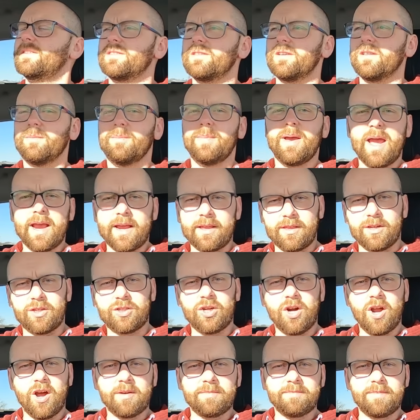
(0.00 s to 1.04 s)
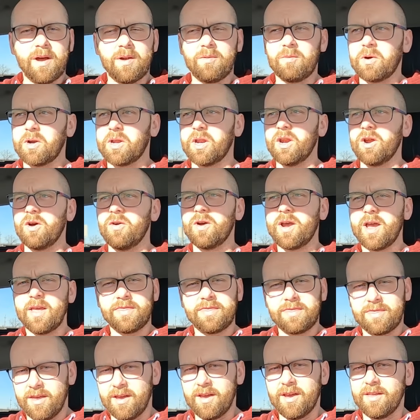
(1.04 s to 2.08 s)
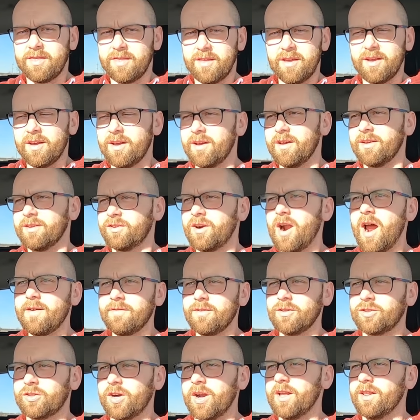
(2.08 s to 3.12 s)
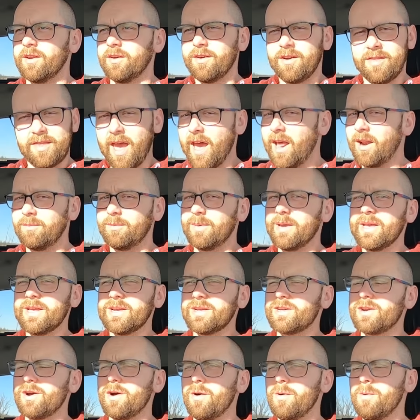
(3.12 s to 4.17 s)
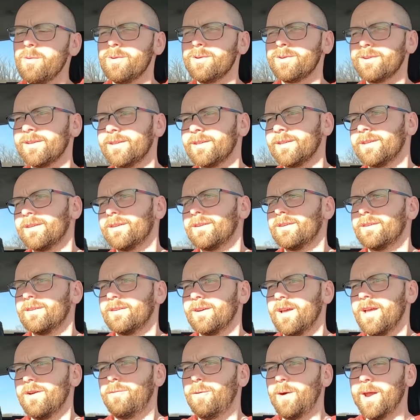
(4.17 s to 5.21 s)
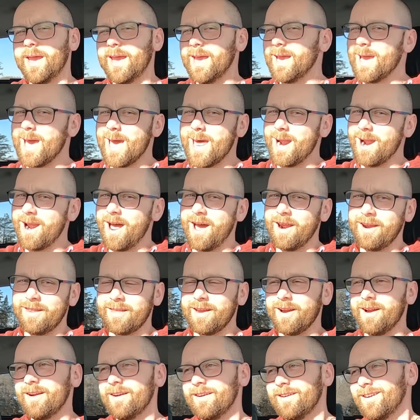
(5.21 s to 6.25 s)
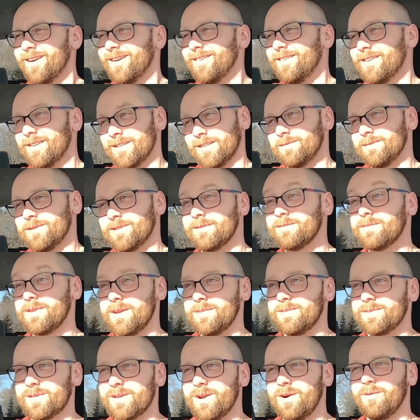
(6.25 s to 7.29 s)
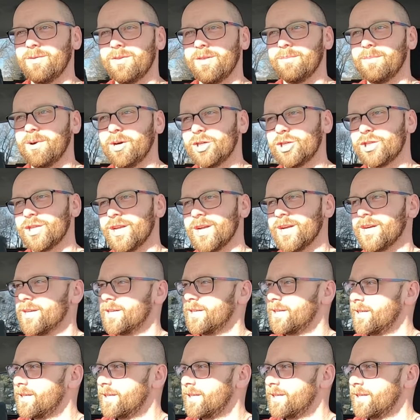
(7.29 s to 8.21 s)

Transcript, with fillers: It's on the back of the truck, but we're gonna go get the, the travel trailer and that'll be in tow. If we can get it out of there. I mean, there's gonna be some deep snow in the bush there.